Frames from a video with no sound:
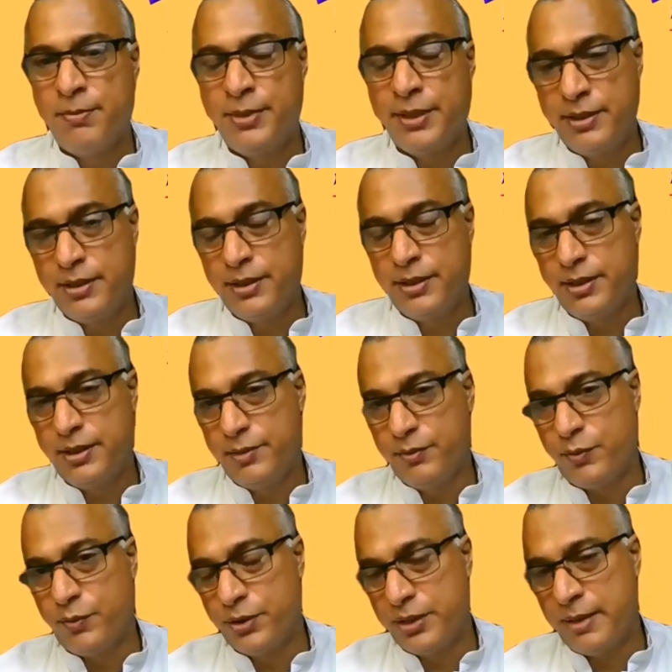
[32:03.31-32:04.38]
But
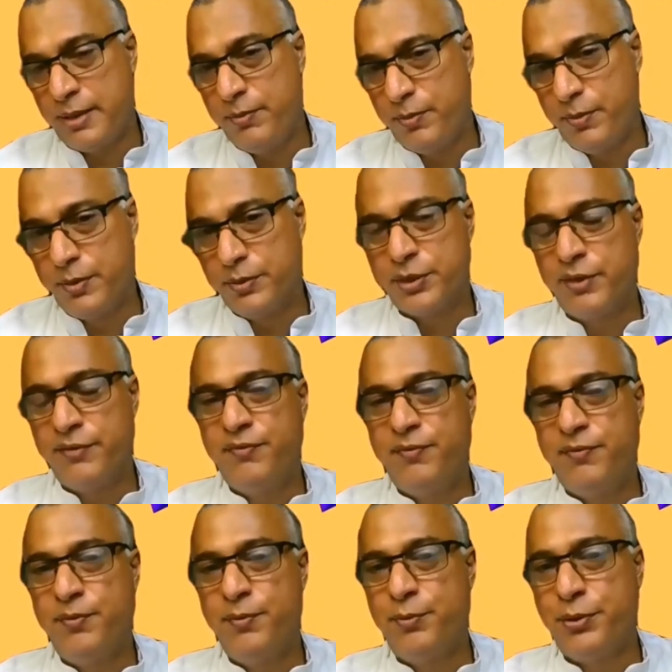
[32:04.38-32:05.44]
what I'm sort
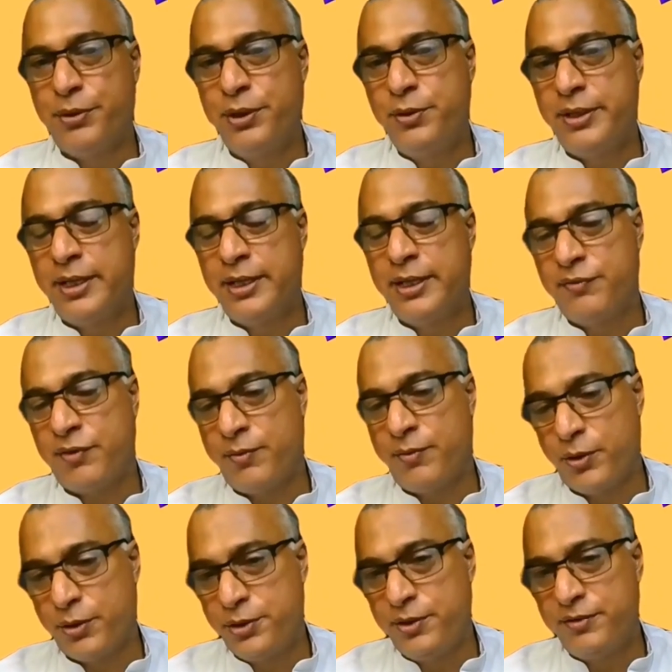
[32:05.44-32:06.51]
of putting together from
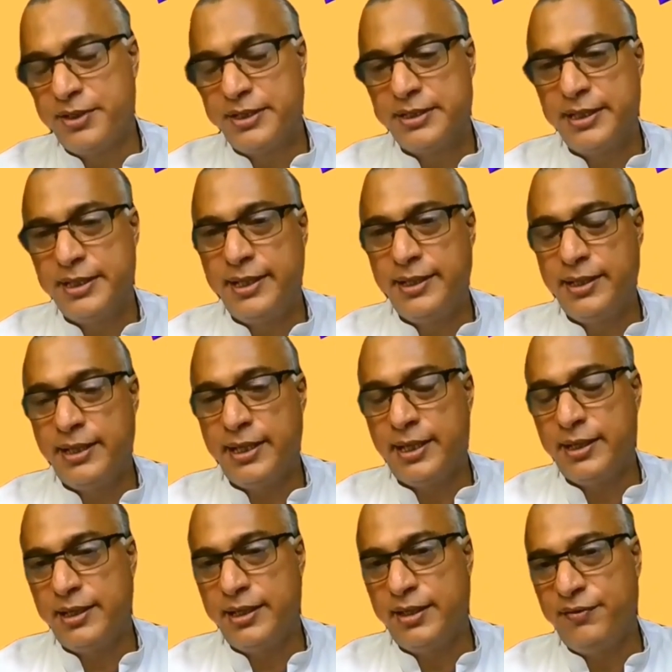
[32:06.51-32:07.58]
what you just said, that
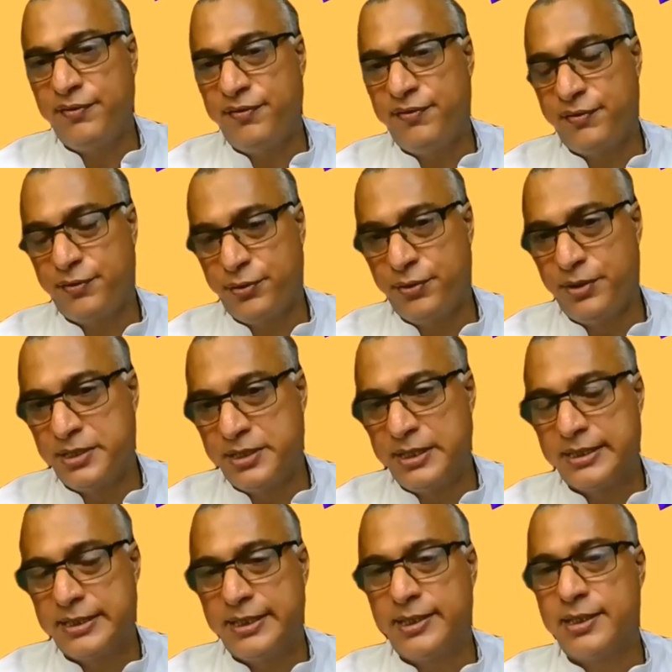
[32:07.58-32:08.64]
if through digital
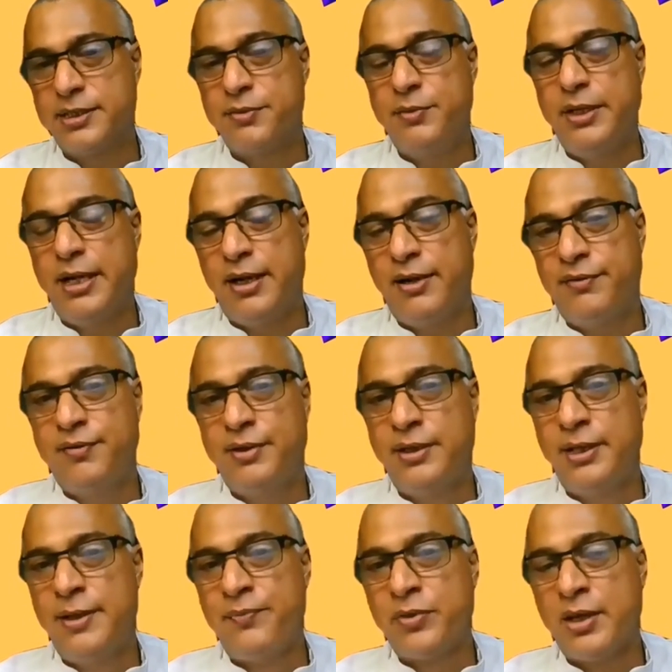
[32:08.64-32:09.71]
skills we have
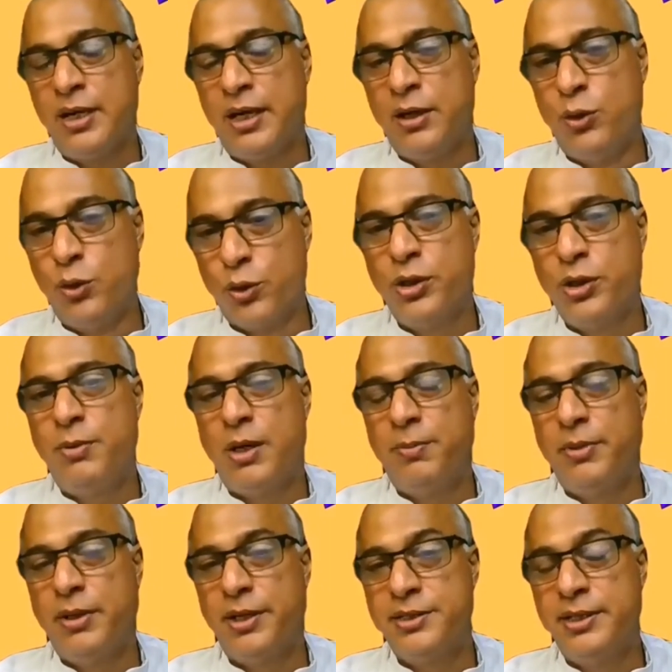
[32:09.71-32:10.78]
a local
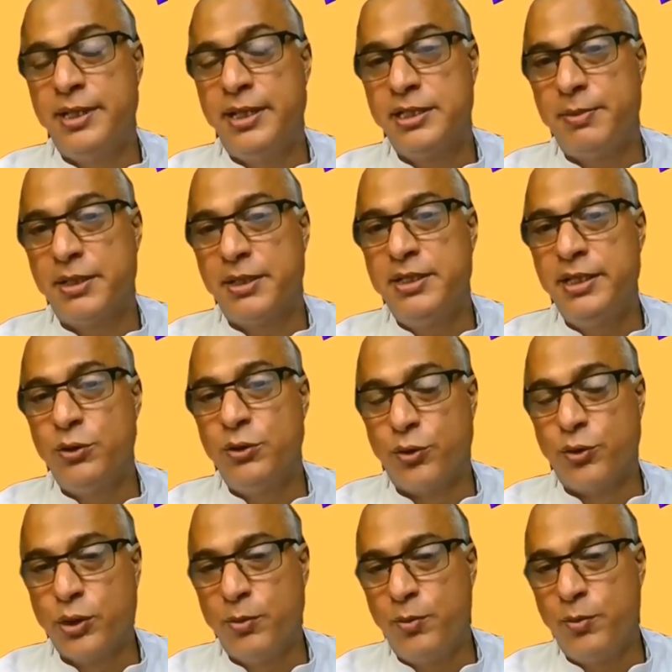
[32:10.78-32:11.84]
population, and especially the local
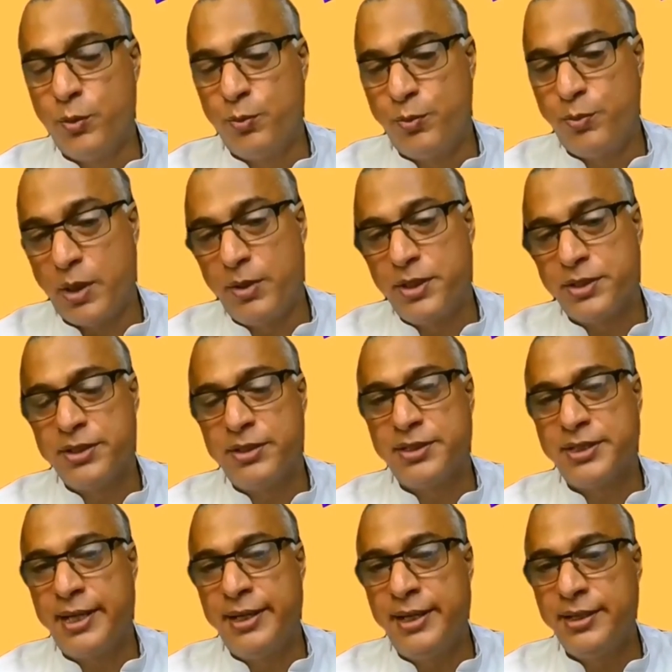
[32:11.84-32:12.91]
population
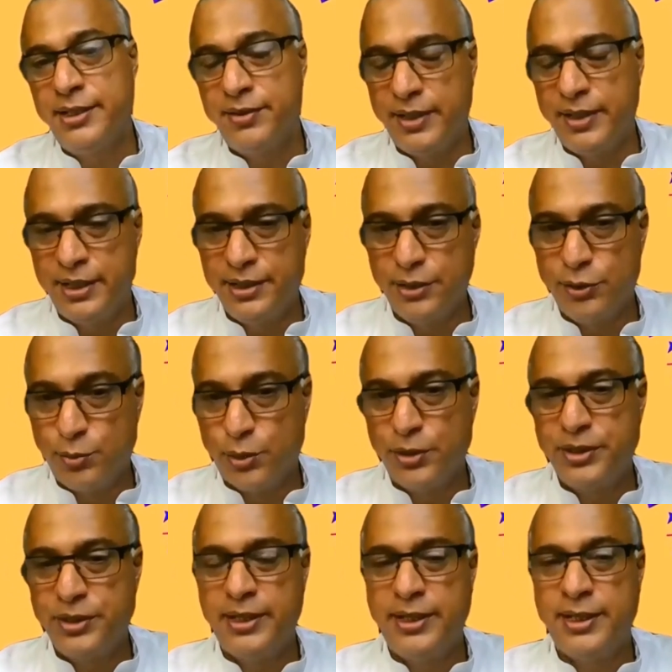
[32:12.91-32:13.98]
residing in the remote
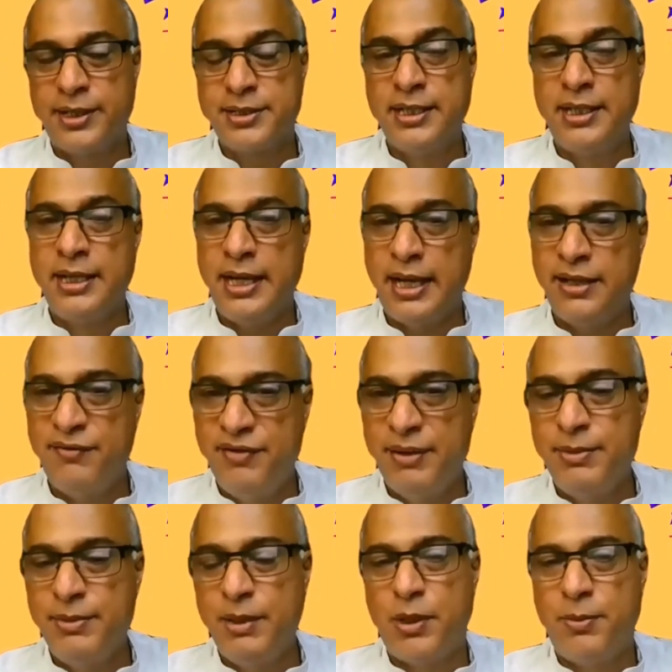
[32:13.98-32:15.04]
areas and the female
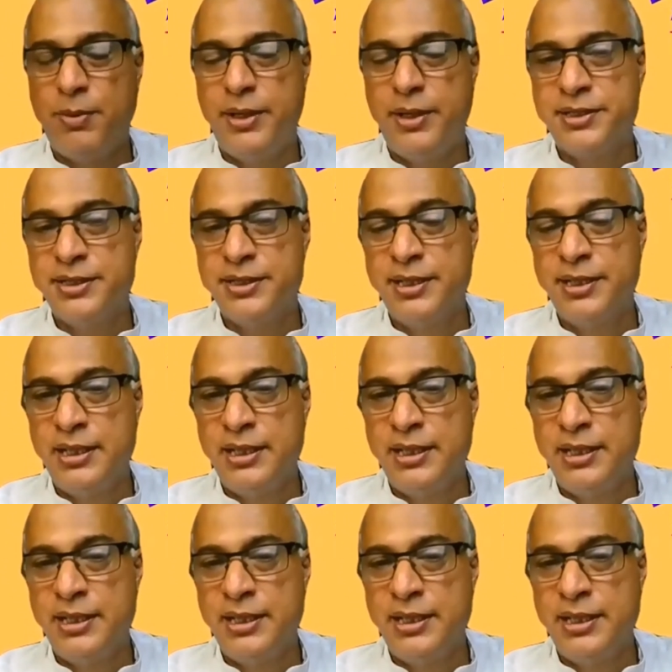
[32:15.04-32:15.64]
population,